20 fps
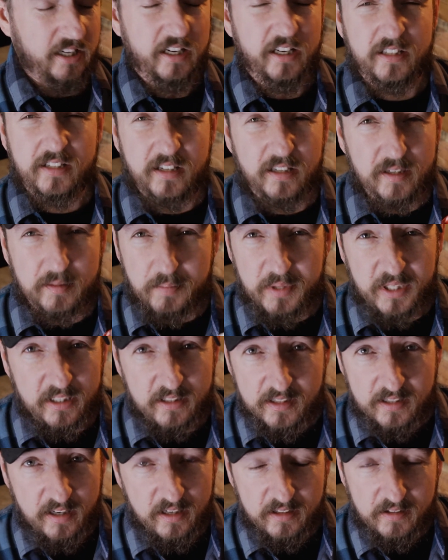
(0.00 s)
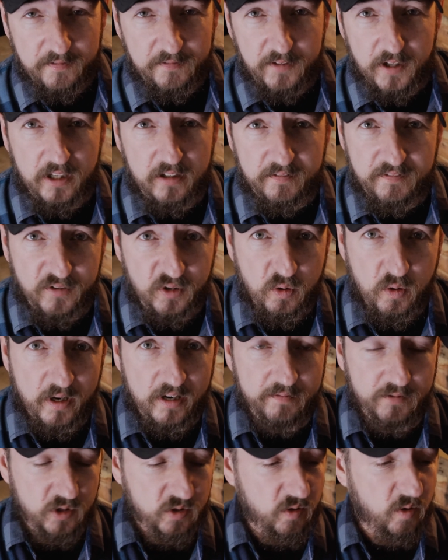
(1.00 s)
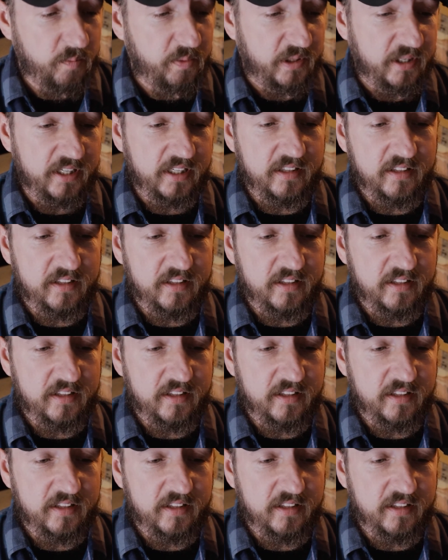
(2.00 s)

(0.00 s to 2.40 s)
It's gonna be a ton of fun for whoever's opening it.